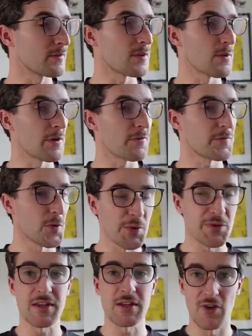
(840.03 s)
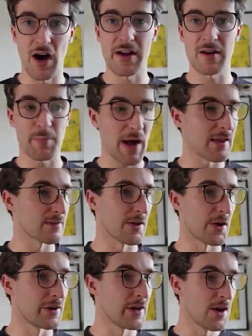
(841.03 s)
to the 40 rider
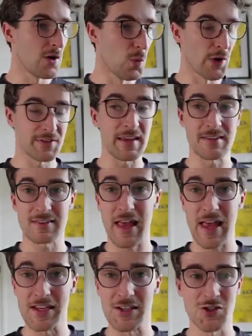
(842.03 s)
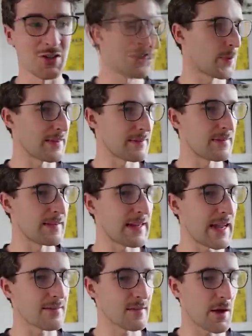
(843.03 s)
peloton. What a stage.
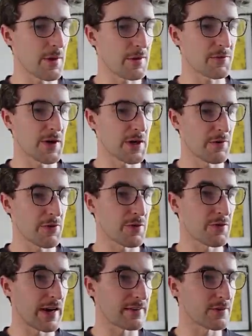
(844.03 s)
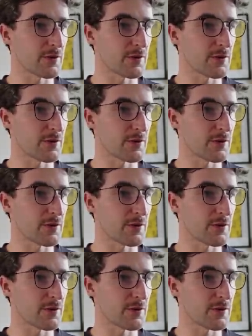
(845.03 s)
20k to go at the front of the race.